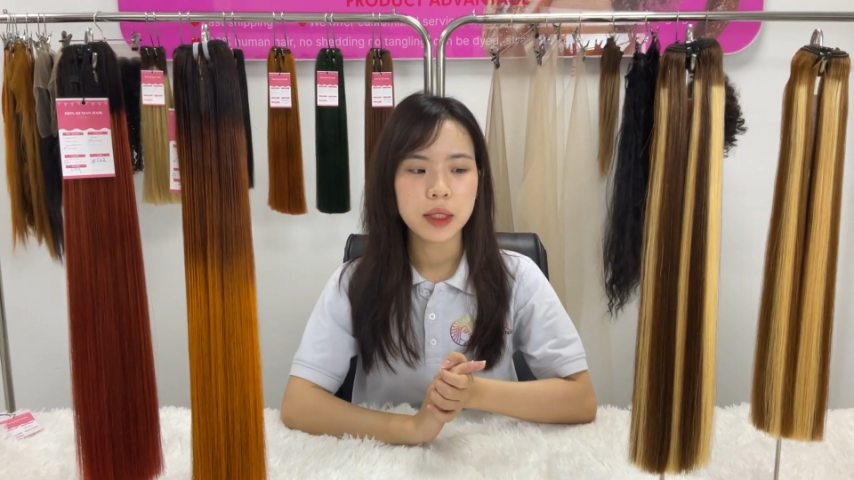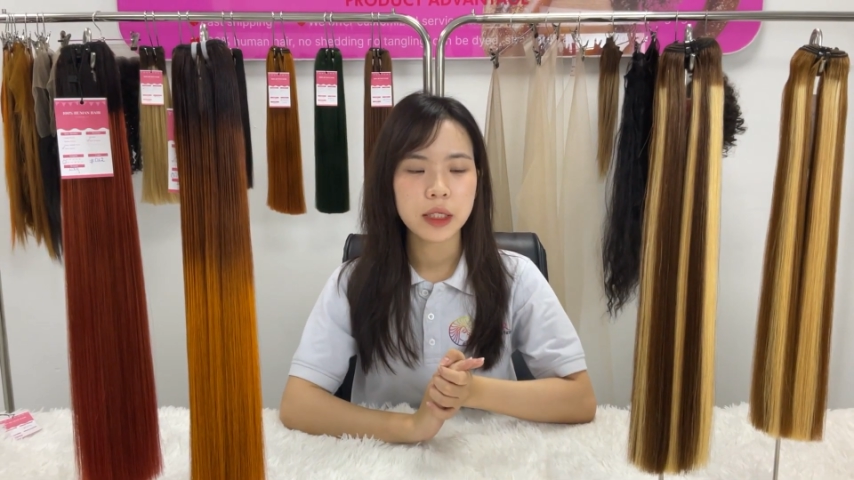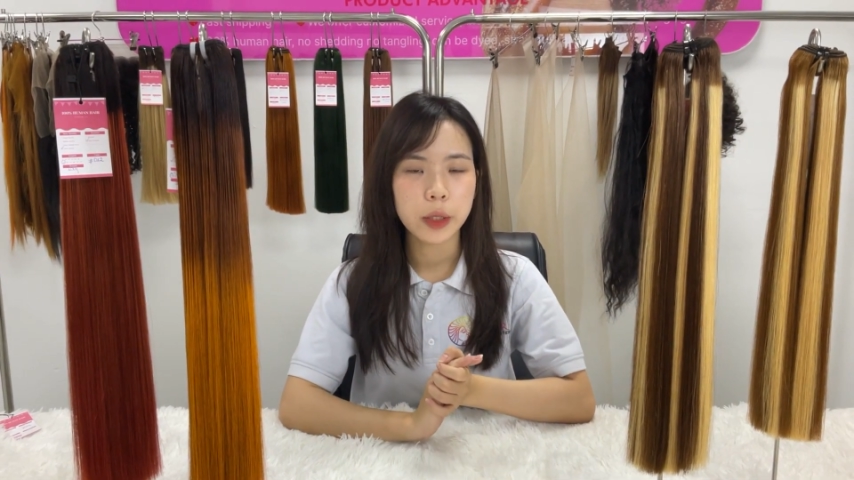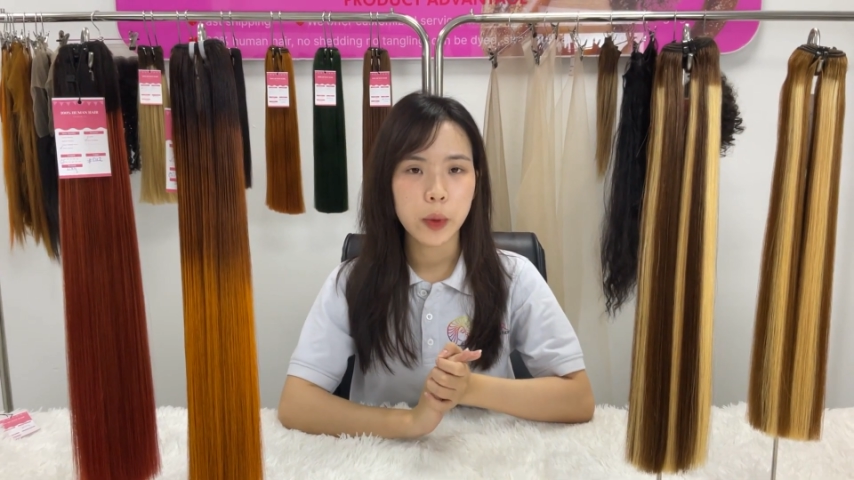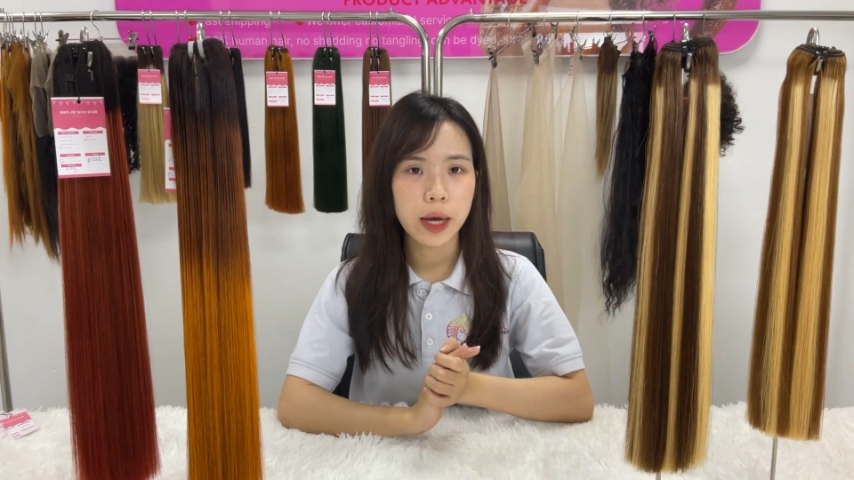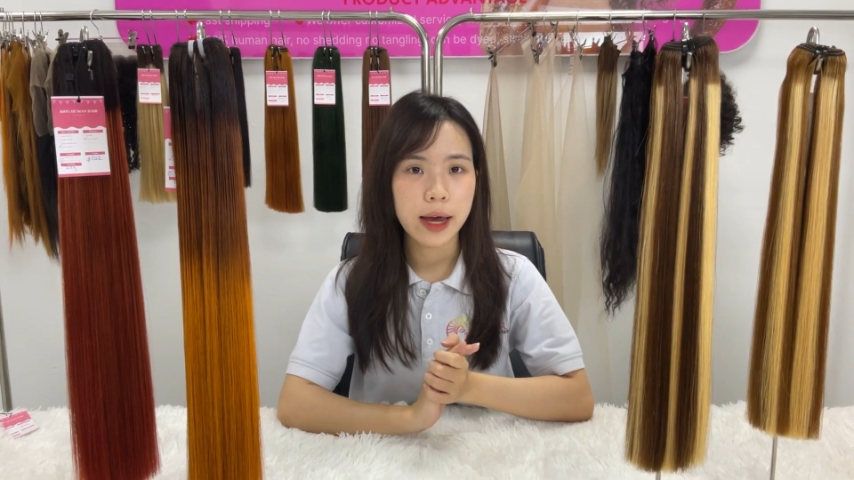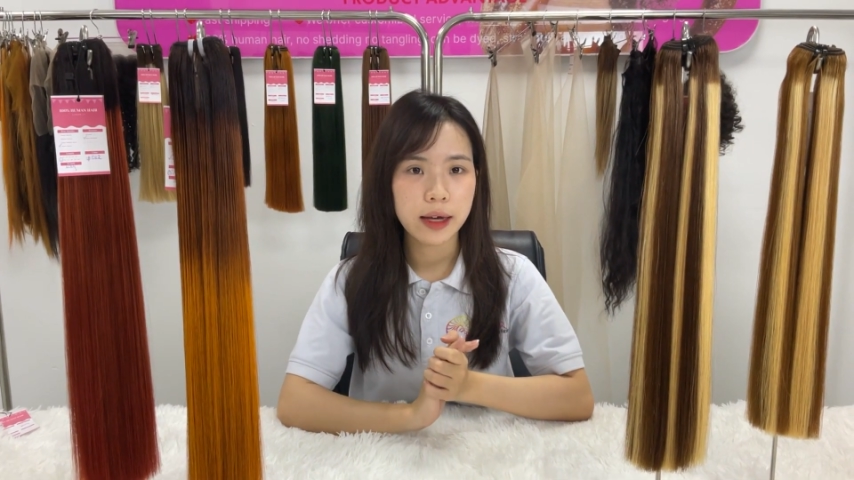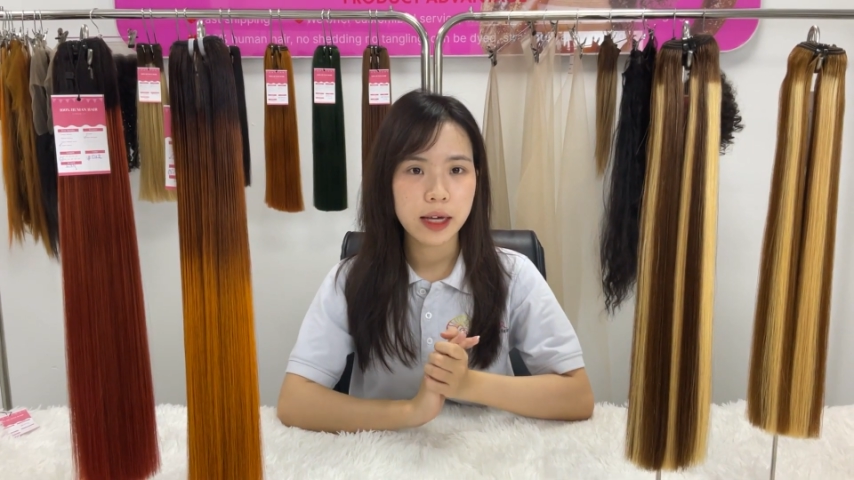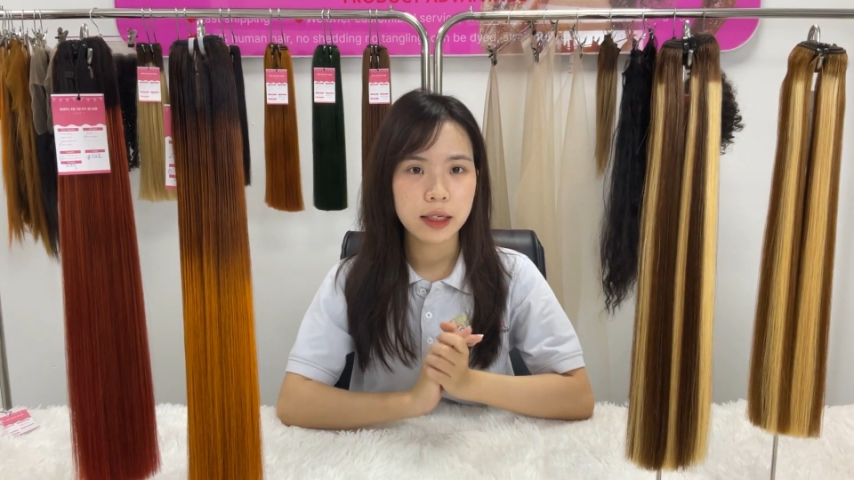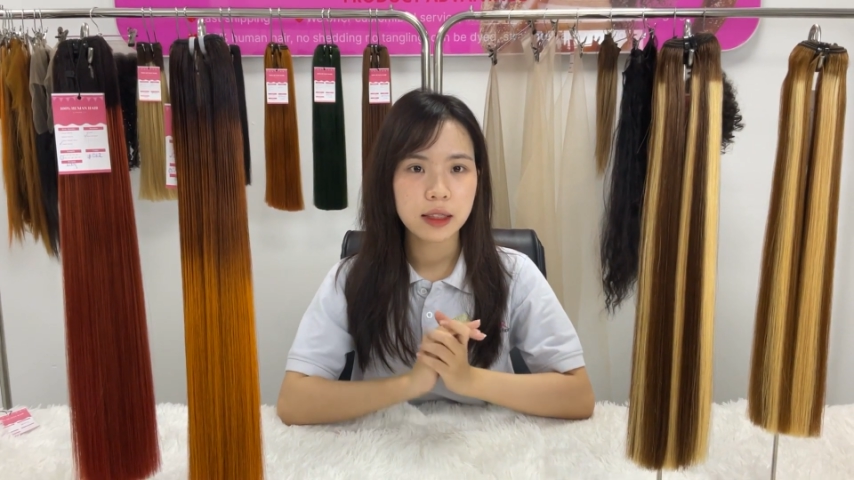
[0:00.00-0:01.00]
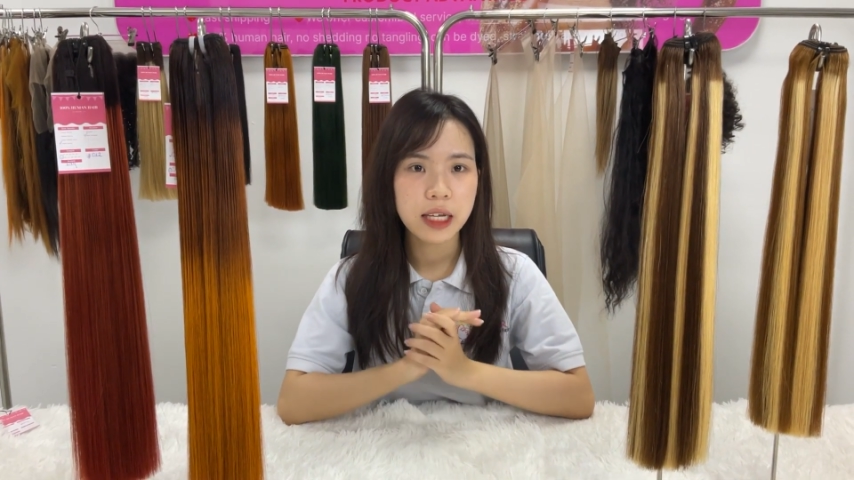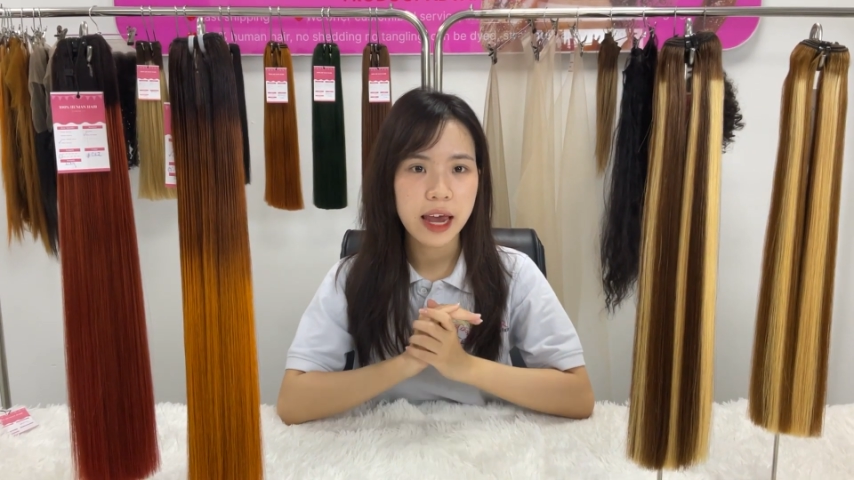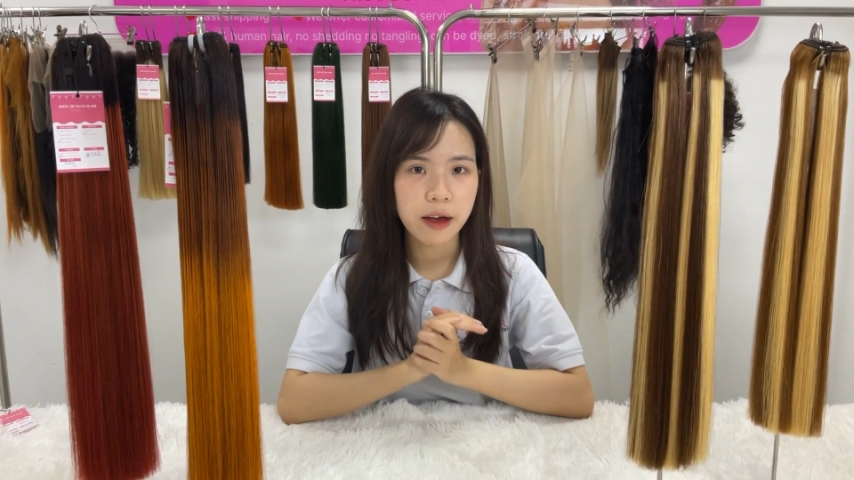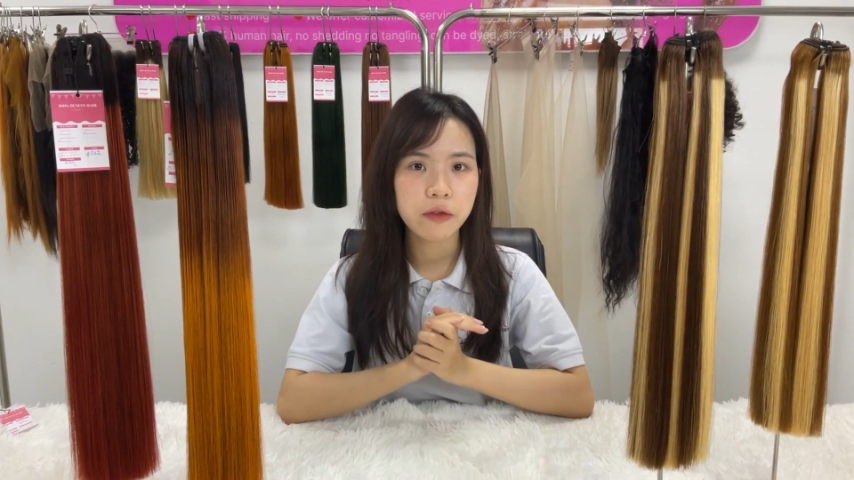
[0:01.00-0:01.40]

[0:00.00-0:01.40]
CYhair is hair